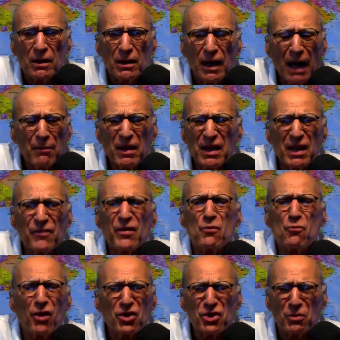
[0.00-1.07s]
I mean, even
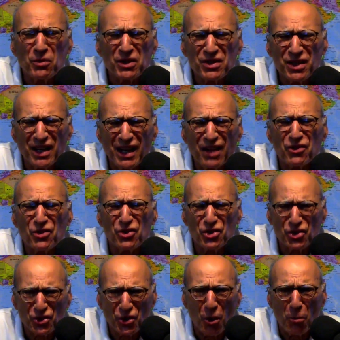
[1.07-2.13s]
Russia would say, that's
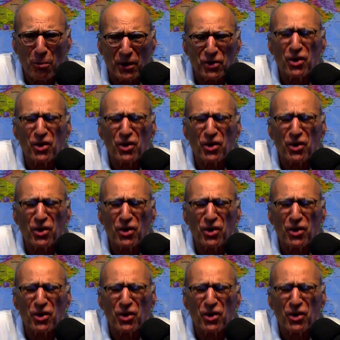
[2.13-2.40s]
stupid.